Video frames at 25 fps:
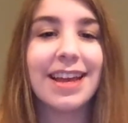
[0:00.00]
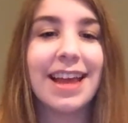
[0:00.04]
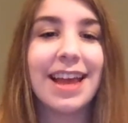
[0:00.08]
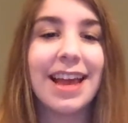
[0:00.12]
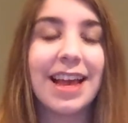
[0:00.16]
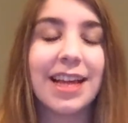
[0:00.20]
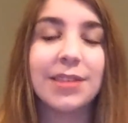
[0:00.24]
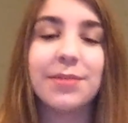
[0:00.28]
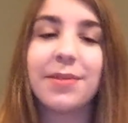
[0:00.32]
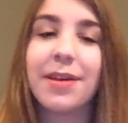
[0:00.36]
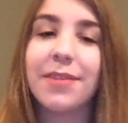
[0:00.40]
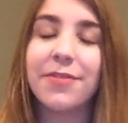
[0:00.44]

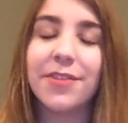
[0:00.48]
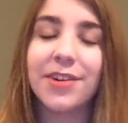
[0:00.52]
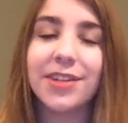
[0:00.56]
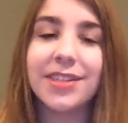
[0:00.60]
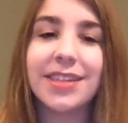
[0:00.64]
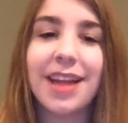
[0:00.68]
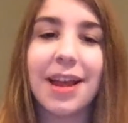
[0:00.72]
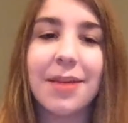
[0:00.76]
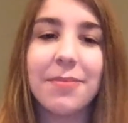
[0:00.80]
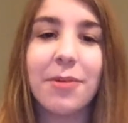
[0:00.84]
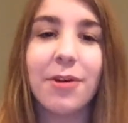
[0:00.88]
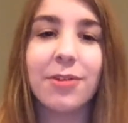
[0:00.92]
It's my first
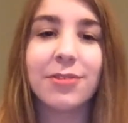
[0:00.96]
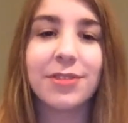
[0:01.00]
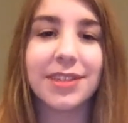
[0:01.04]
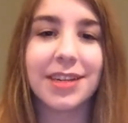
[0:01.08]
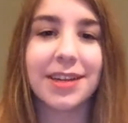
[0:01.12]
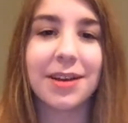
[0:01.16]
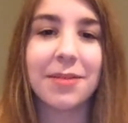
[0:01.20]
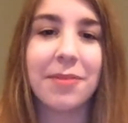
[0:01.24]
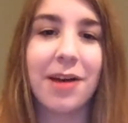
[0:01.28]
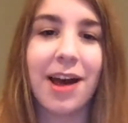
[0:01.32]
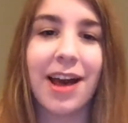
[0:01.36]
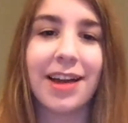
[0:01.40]
time
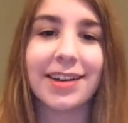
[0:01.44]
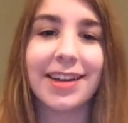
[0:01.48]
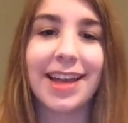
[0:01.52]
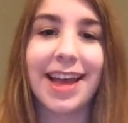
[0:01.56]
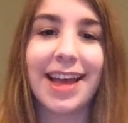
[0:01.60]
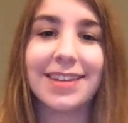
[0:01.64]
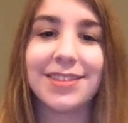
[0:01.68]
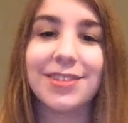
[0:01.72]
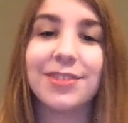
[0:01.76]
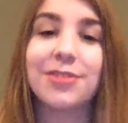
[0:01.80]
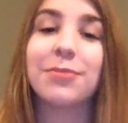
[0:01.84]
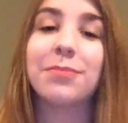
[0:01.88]
hosting a
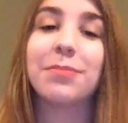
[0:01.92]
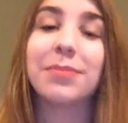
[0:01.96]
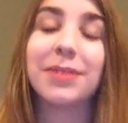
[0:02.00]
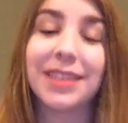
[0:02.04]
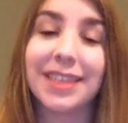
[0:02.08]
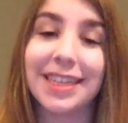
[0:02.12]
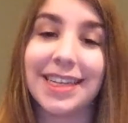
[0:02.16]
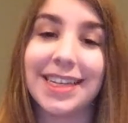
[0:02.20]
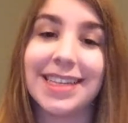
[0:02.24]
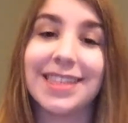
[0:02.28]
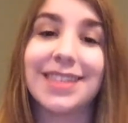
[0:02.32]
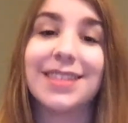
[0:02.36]
podcast, so
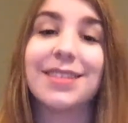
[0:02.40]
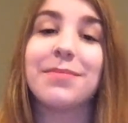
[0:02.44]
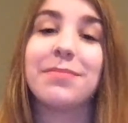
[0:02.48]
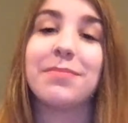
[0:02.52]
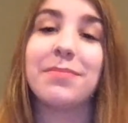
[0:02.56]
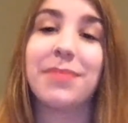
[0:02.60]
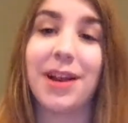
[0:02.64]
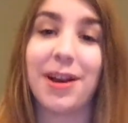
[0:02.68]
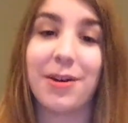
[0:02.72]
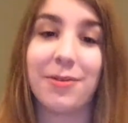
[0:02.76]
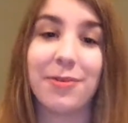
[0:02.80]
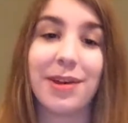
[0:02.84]
please
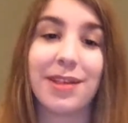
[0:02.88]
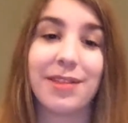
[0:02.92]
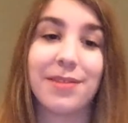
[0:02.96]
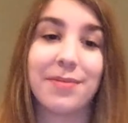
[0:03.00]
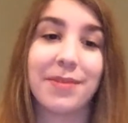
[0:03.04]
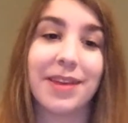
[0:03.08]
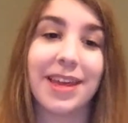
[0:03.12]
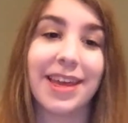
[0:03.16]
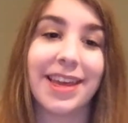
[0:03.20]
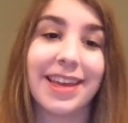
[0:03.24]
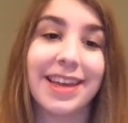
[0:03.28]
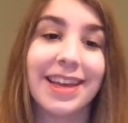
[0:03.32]
bear with
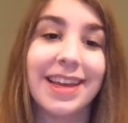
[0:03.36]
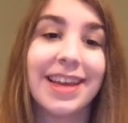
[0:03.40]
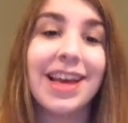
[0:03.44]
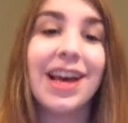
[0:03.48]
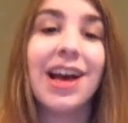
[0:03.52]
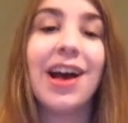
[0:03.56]
me.